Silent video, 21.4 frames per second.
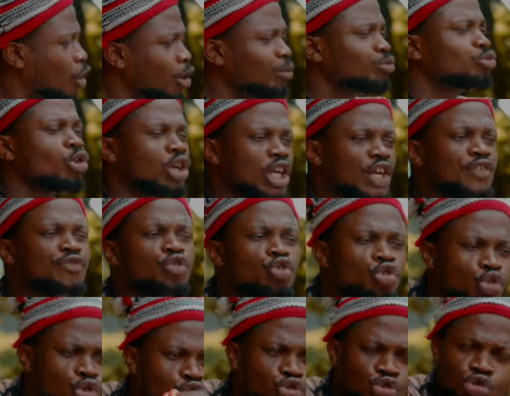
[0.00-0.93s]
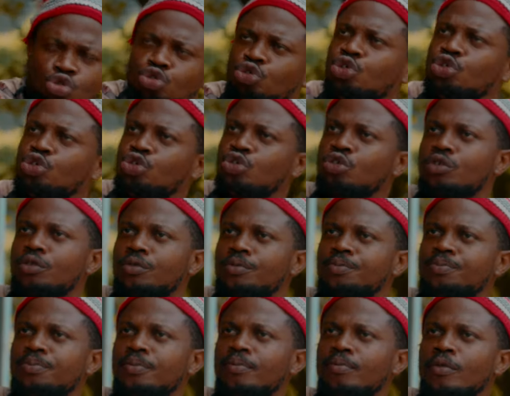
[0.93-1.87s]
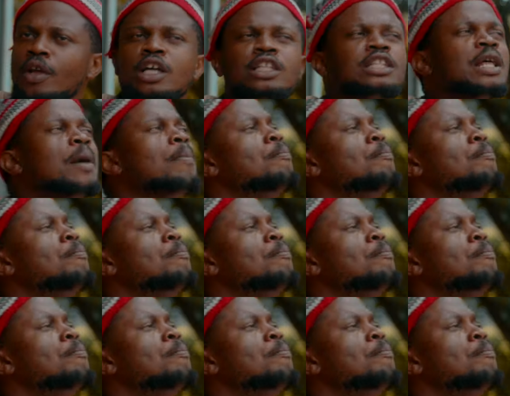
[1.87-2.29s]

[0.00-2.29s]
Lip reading: come to give you good news. Mm-hmm. The